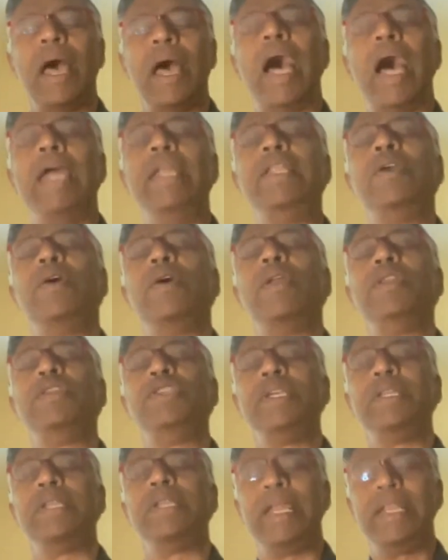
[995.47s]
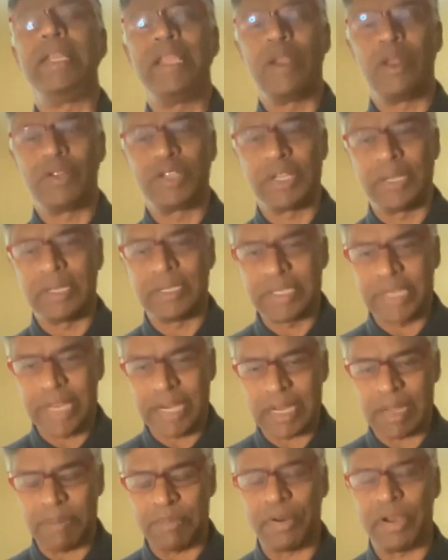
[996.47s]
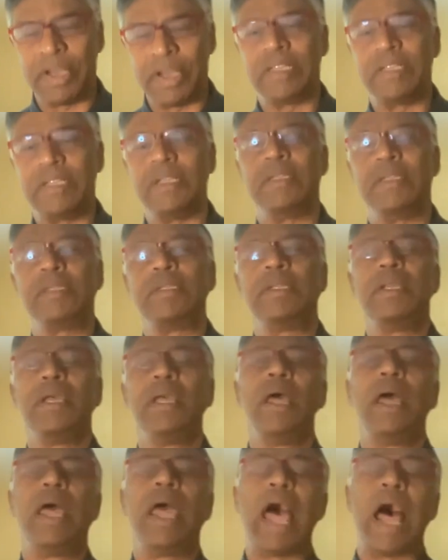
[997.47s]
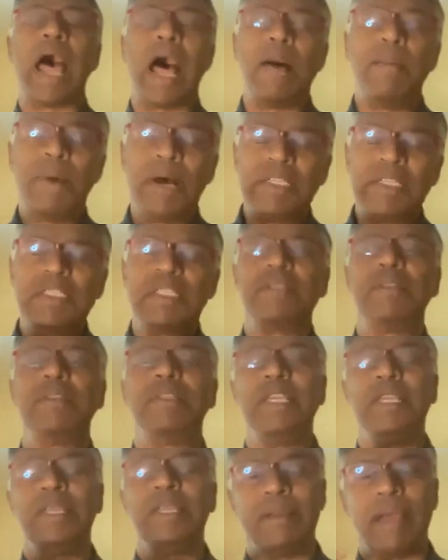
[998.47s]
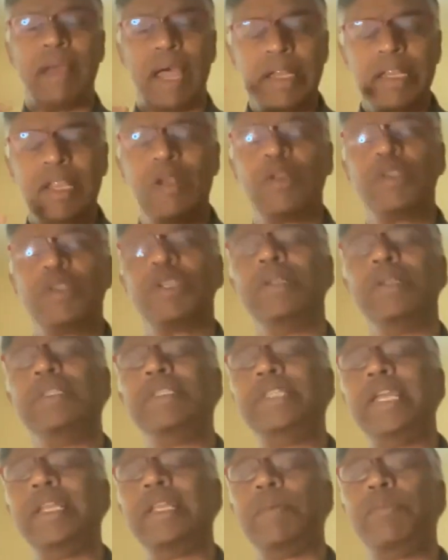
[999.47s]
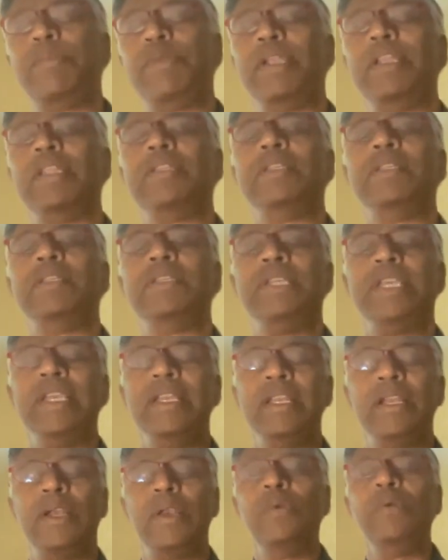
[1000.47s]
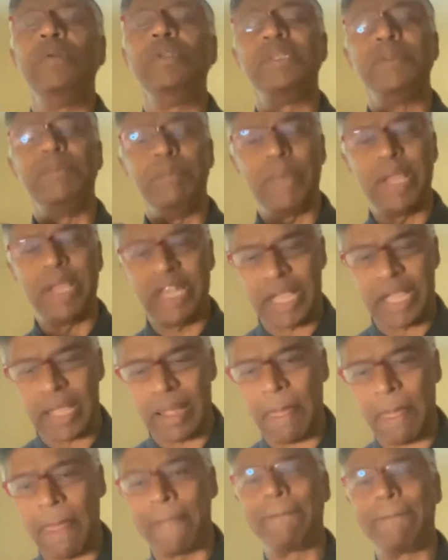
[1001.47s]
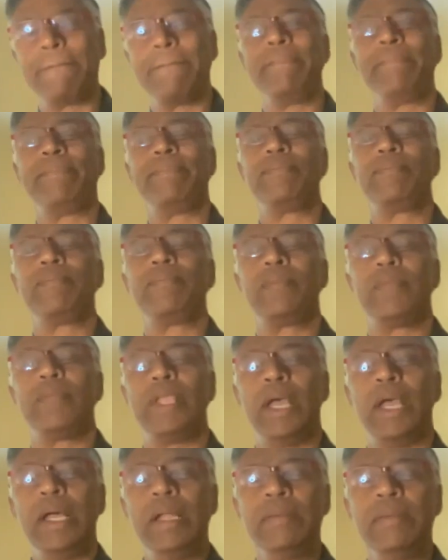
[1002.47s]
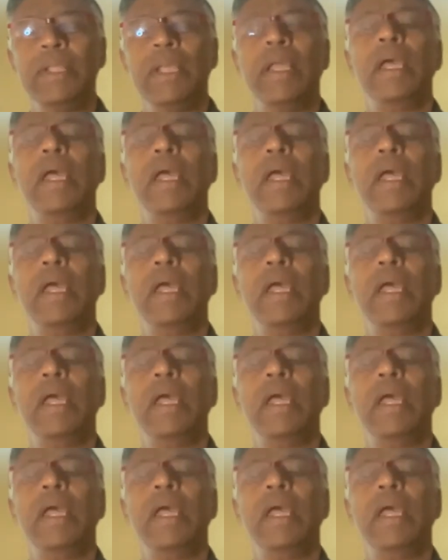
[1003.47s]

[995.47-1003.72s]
Ideology and Ideological State Apparatuses. Amongst the ideological state apparatuses, he includes media. Yeah.